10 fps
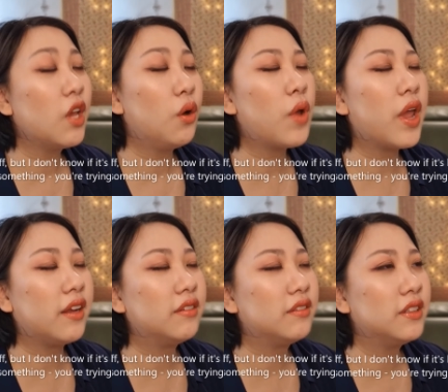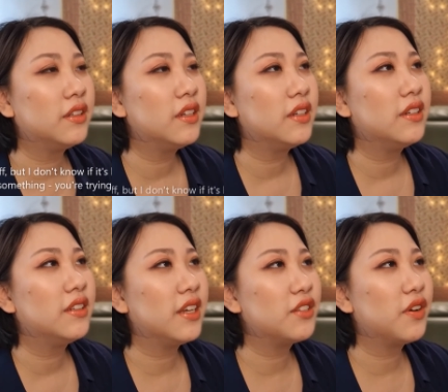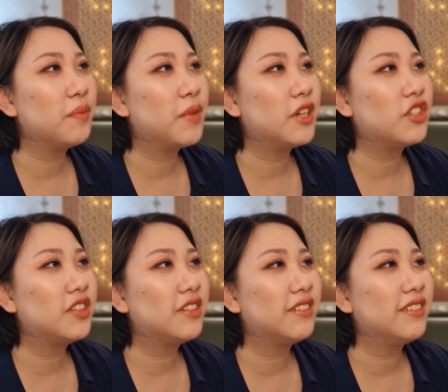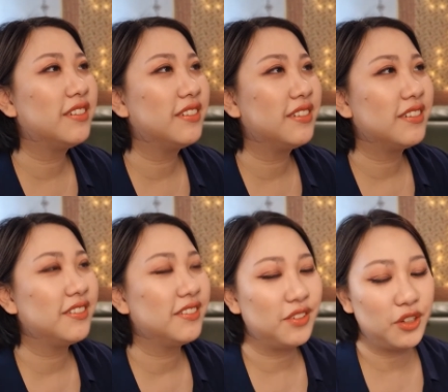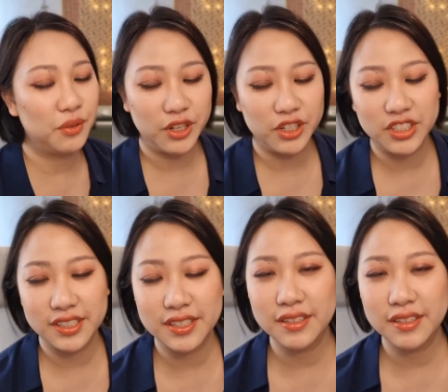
Okay. Thanks very much. Your impressions.